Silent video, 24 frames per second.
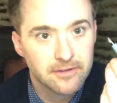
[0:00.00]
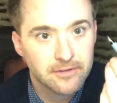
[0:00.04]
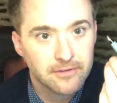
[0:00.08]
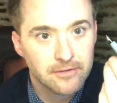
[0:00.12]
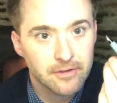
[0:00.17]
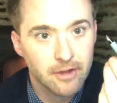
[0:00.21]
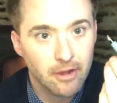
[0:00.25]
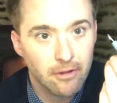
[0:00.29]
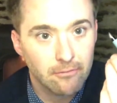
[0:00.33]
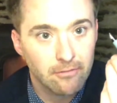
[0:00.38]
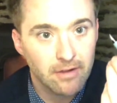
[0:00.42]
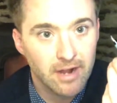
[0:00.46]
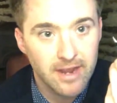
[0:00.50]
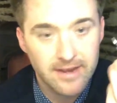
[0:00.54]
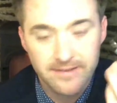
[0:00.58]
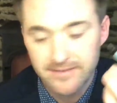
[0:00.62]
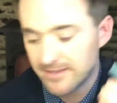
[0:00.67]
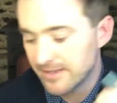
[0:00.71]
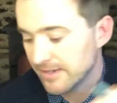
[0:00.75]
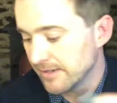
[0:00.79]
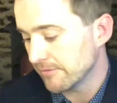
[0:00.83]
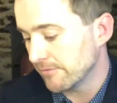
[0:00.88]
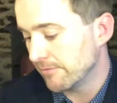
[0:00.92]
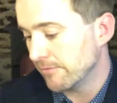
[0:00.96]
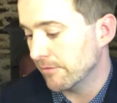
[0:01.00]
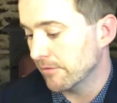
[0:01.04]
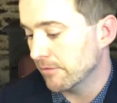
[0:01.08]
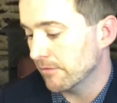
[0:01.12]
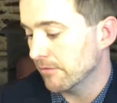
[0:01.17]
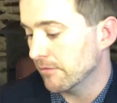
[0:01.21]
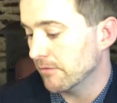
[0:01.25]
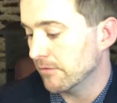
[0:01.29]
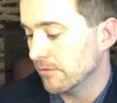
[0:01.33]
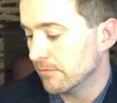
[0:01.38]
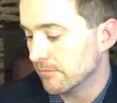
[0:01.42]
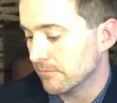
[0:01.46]
not writing
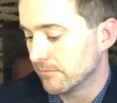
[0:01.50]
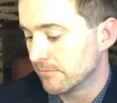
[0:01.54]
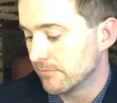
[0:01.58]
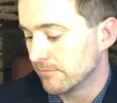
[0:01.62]
for,